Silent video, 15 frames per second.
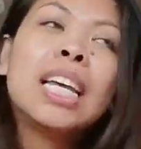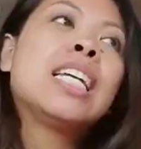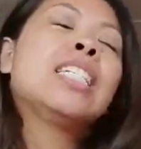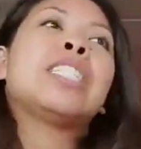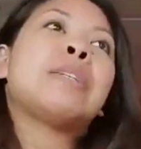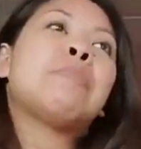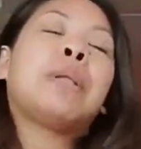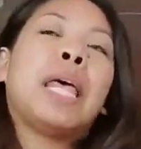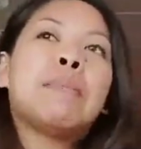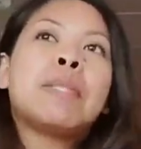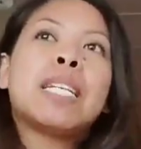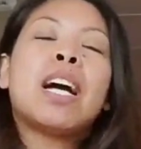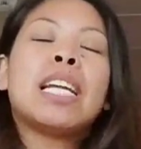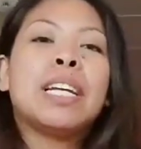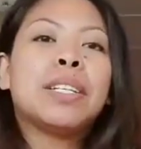She blames
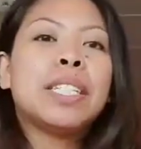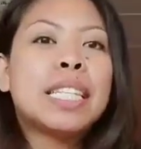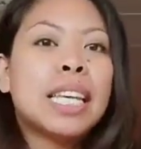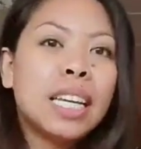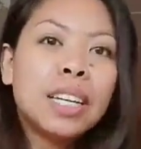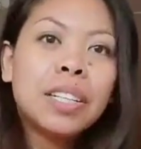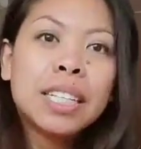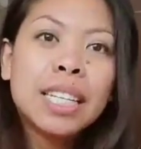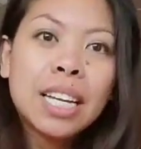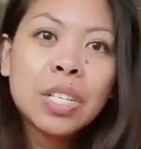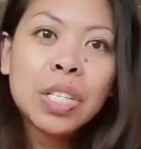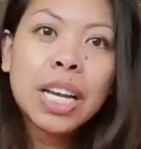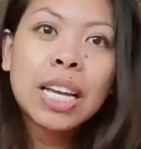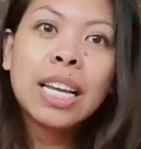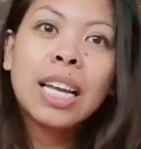it on skin
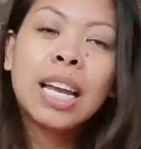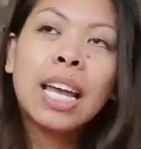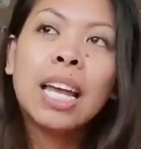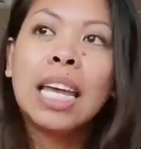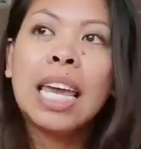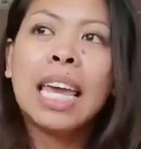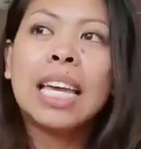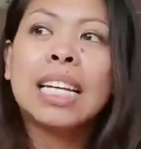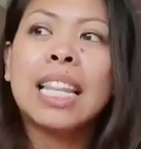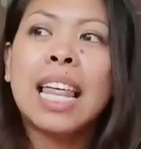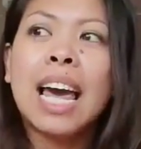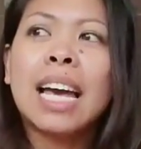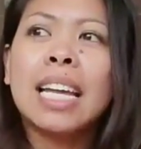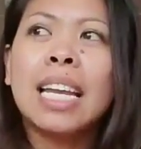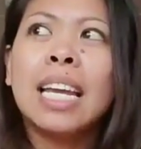irritation and
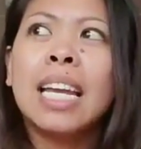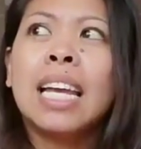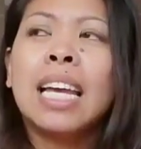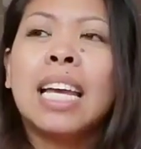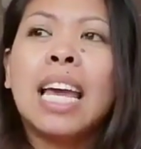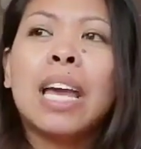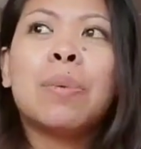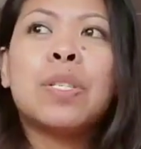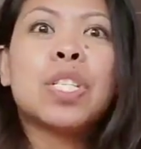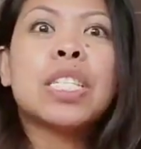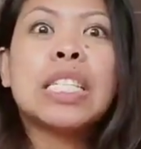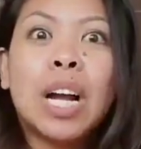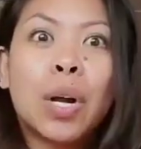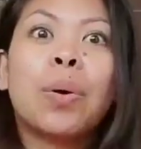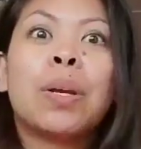that it was just
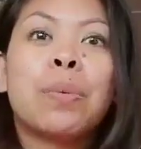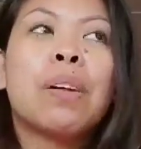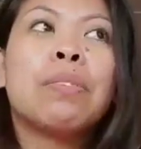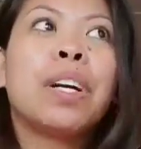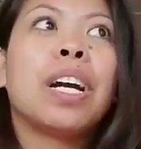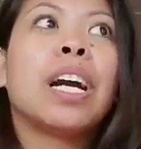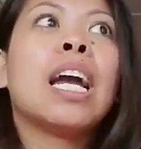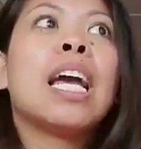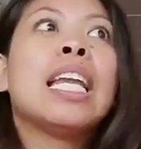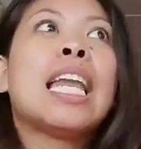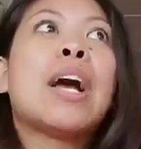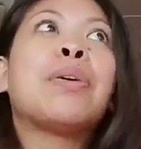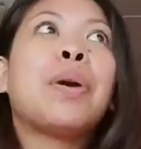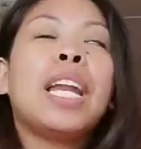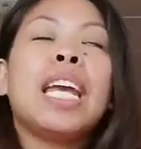not going well for her.
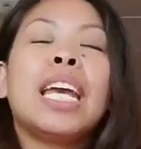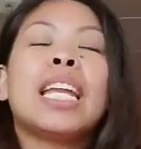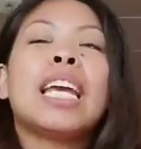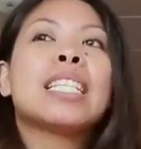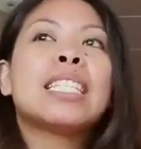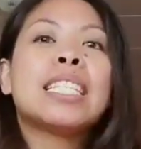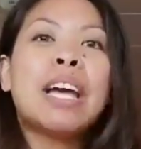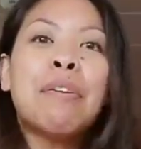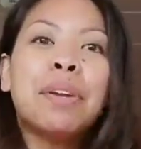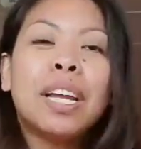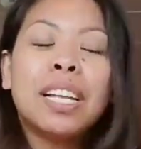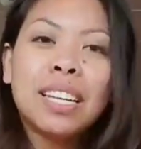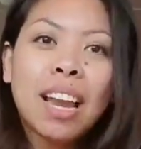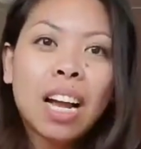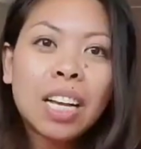Now, granted, it's
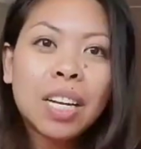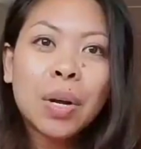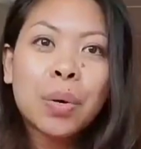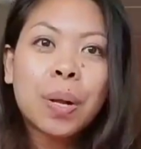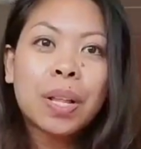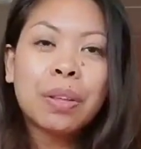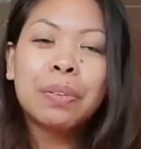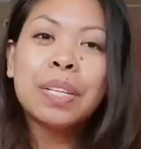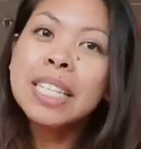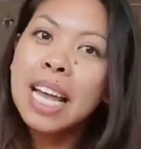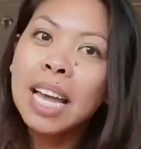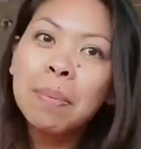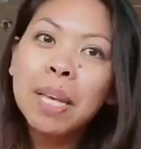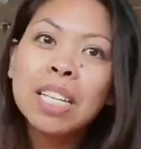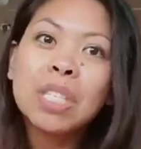definitely not going to go well the first
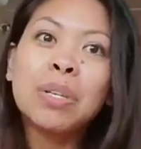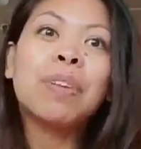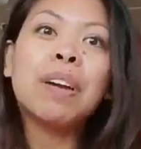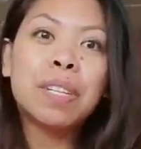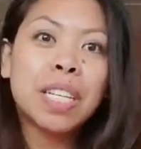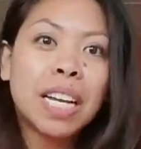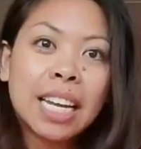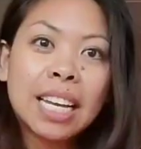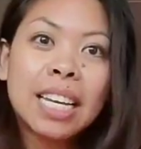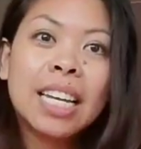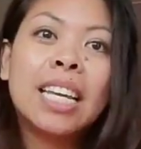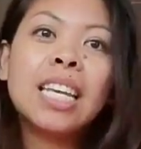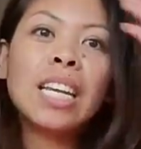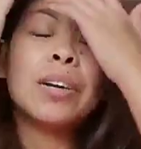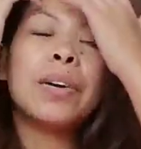time because you've never done it,
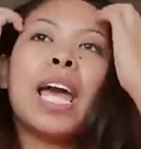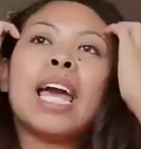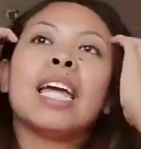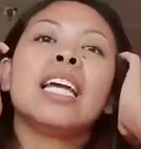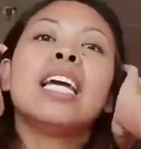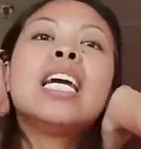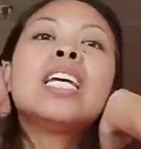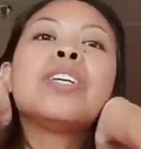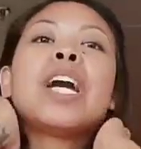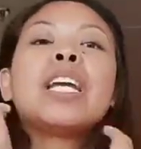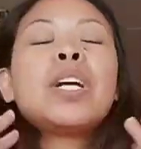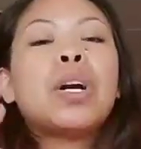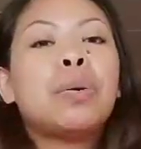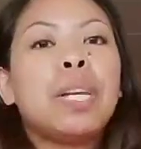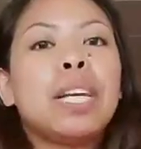you know, and you kind
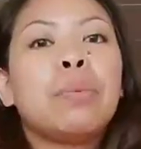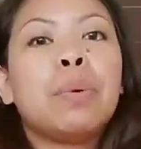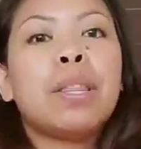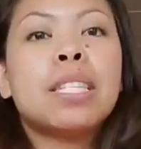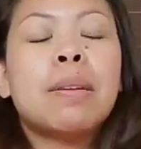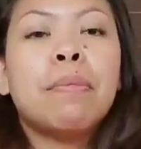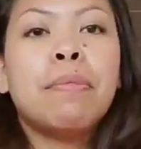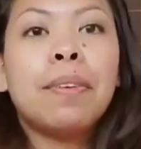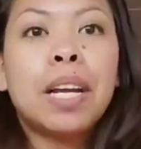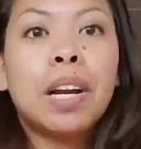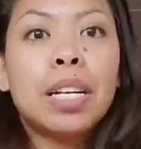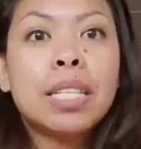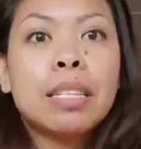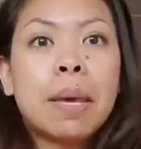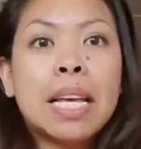of go in it with some
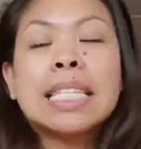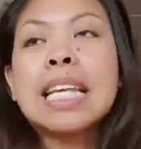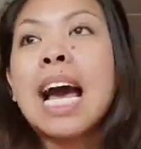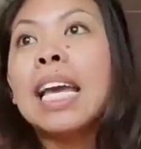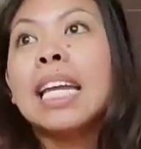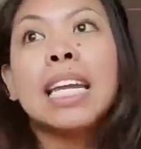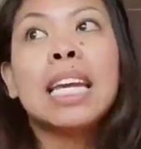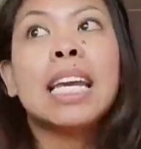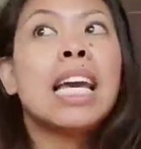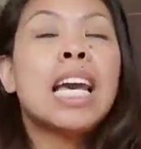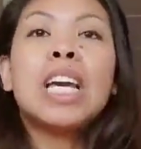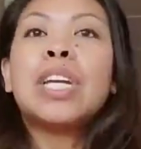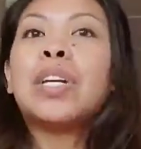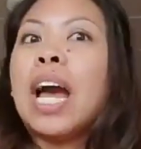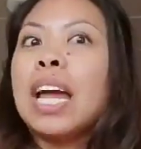fear, some anxiety.
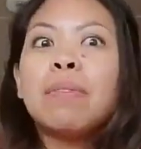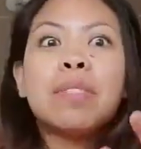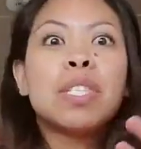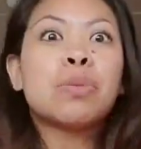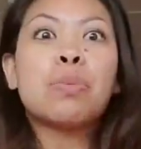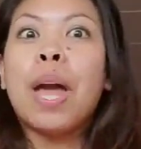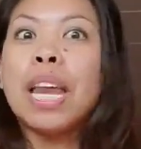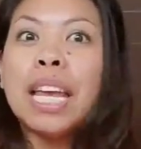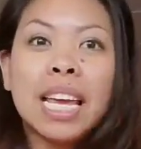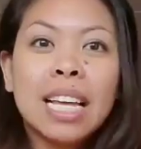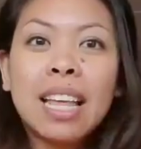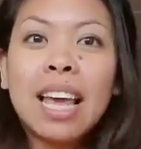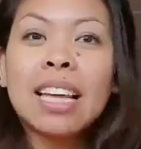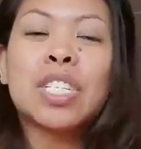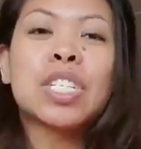You're kind of
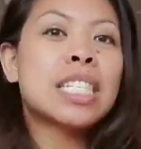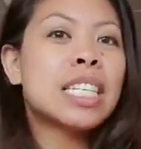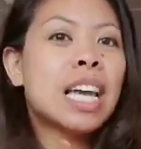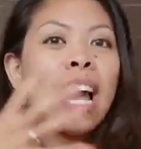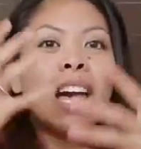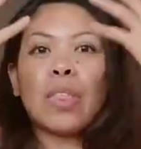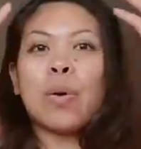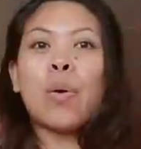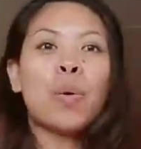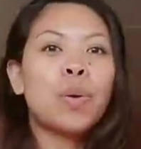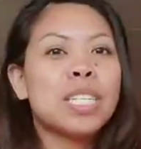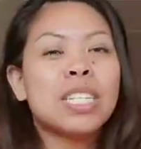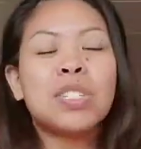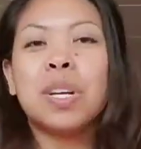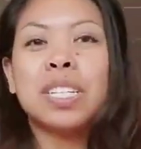sweating, like just the whole
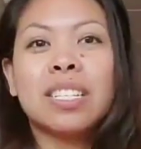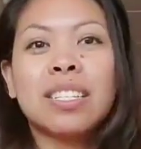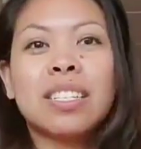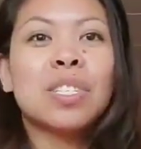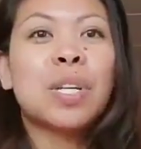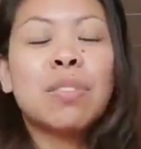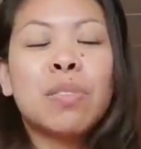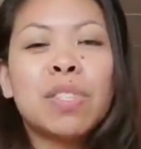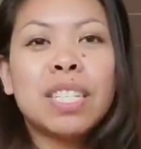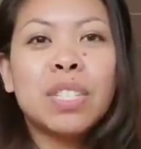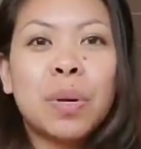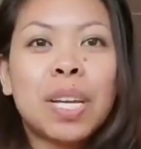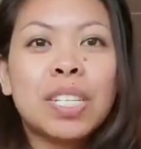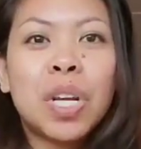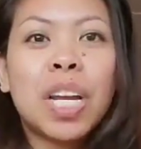situation is a stressful
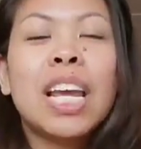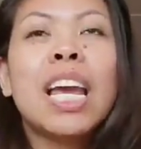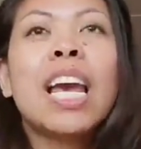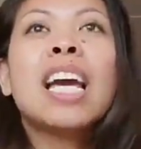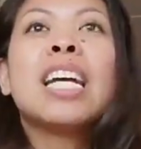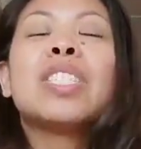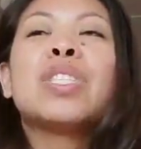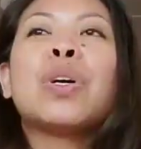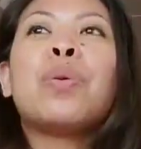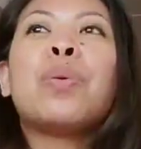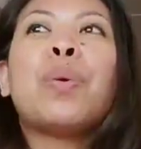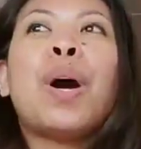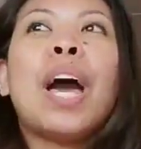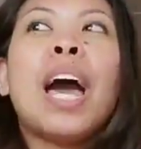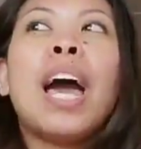situation.
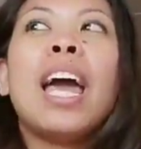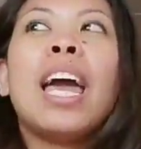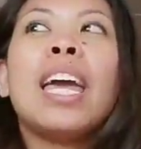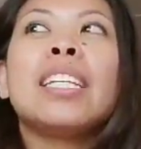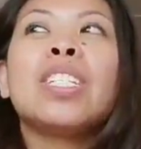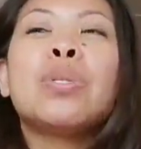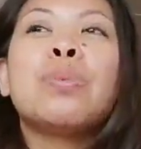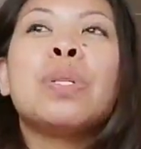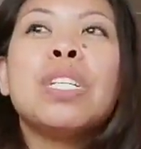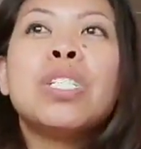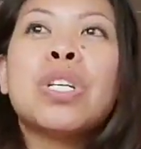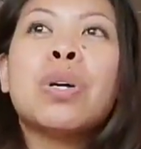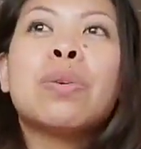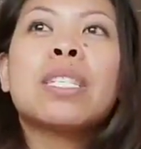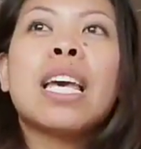So it just really
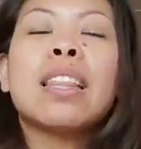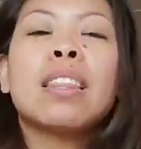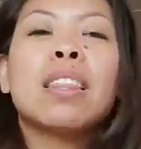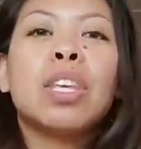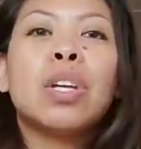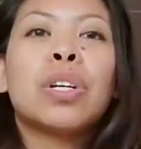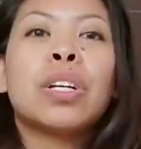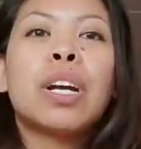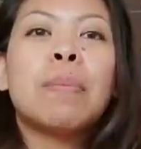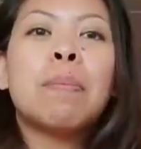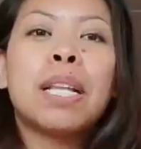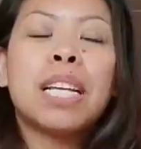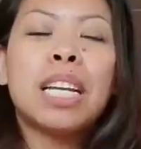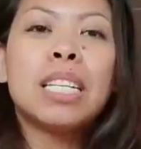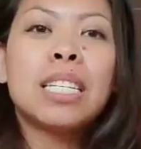shows like your
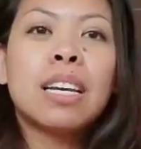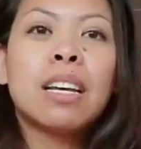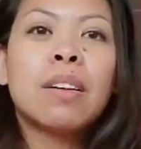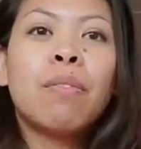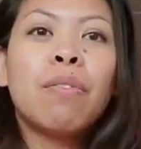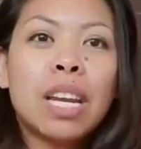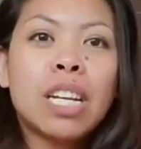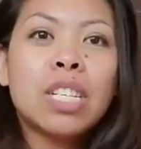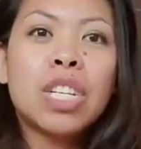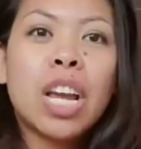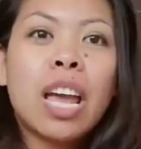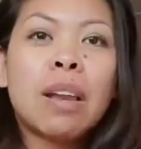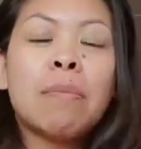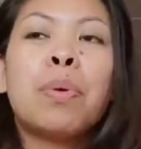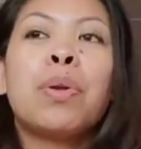ability to finish
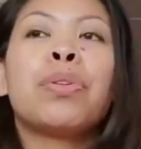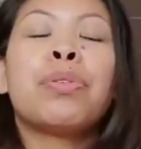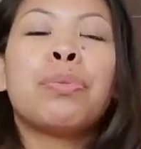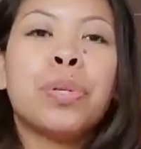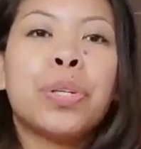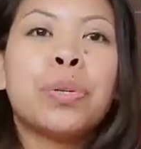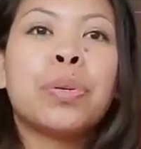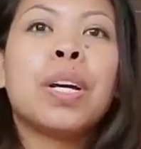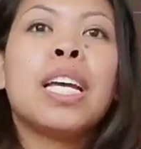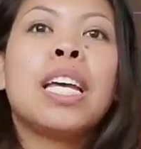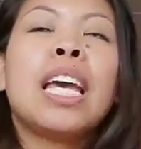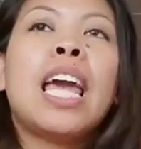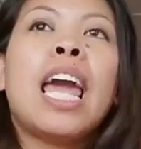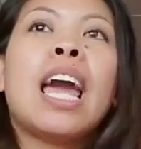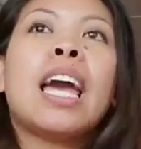and pull through
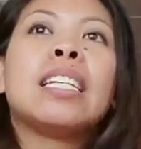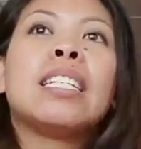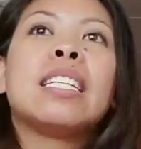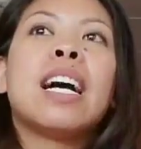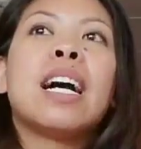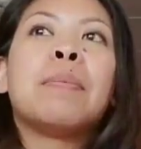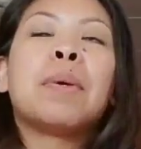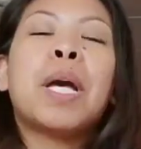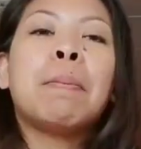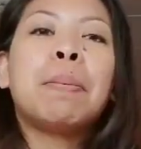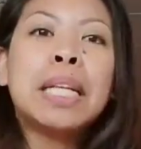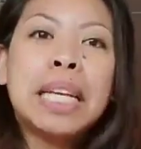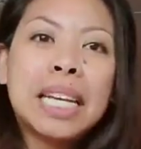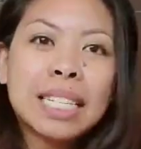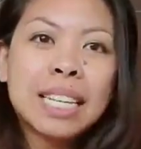and
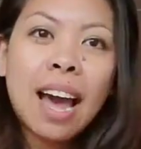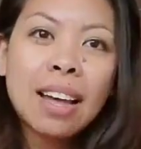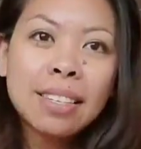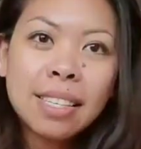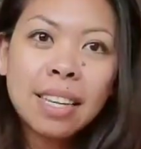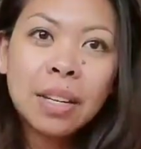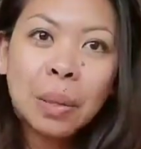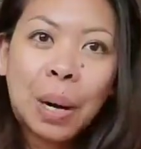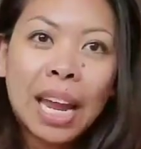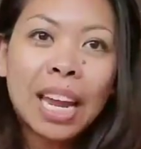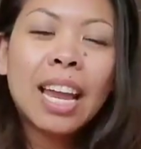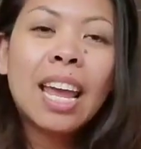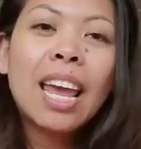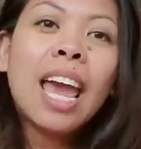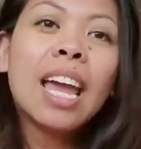complete a task, right?